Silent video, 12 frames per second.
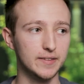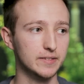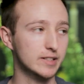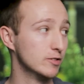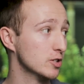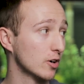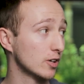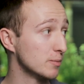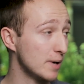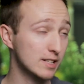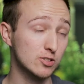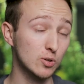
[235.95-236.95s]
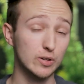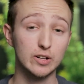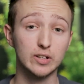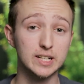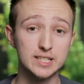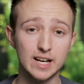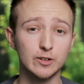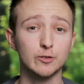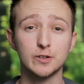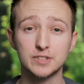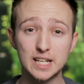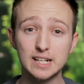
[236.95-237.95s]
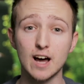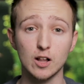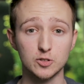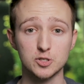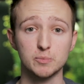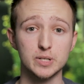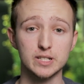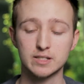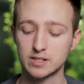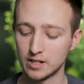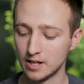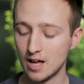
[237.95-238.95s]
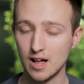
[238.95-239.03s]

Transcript: And if you go to the pet store, they're like $10 or $15 a piece.